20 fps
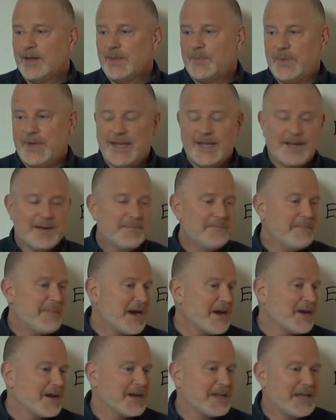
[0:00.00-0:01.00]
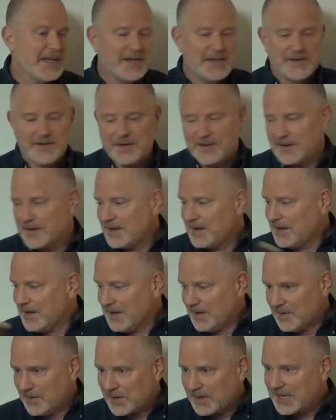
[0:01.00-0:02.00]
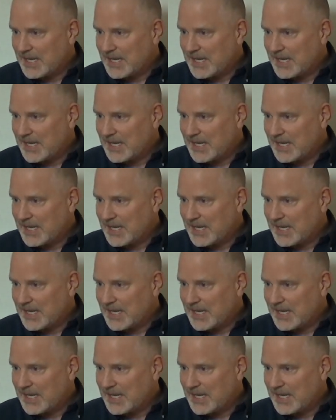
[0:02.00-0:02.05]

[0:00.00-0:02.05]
be it American or, or